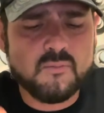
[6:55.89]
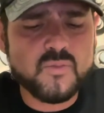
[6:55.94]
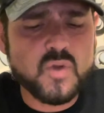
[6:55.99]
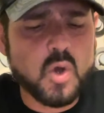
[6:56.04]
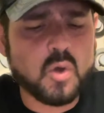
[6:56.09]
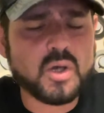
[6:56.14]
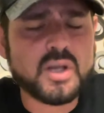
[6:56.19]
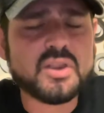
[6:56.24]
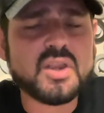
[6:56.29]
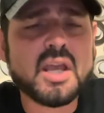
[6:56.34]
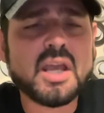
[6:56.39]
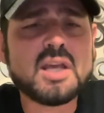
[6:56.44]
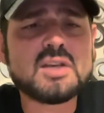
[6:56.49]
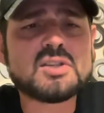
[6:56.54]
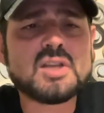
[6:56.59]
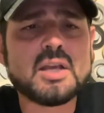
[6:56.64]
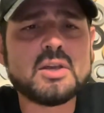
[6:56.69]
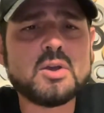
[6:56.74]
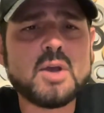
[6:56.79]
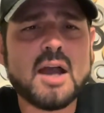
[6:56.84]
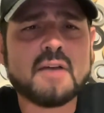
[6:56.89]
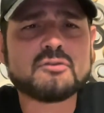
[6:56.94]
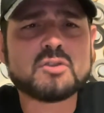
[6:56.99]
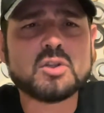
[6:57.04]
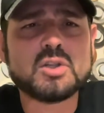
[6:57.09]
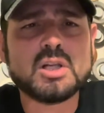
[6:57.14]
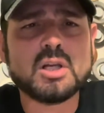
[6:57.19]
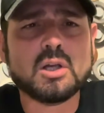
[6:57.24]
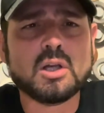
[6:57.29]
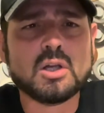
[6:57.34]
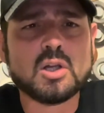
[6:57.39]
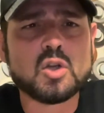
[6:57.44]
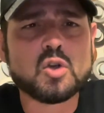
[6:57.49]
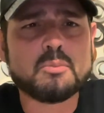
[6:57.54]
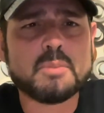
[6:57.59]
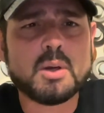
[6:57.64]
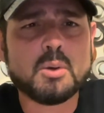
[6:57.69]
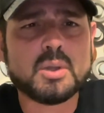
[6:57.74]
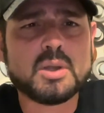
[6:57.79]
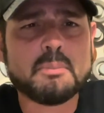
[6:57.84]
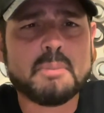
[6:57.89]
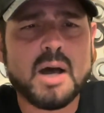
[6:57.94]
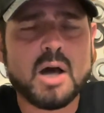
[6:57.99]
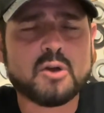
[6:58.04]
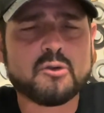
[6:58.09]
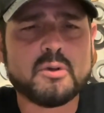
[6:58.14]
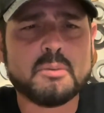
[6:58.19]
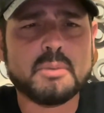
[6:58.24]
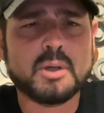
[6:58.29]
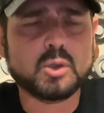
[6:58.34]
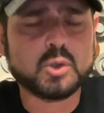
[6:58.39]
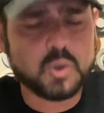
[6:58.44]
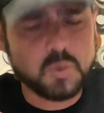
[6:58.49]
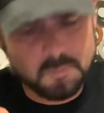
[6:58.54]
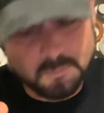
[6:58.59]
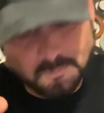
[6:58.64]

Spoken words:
The only thing is that you have to deal a little bit with the powdery mildew.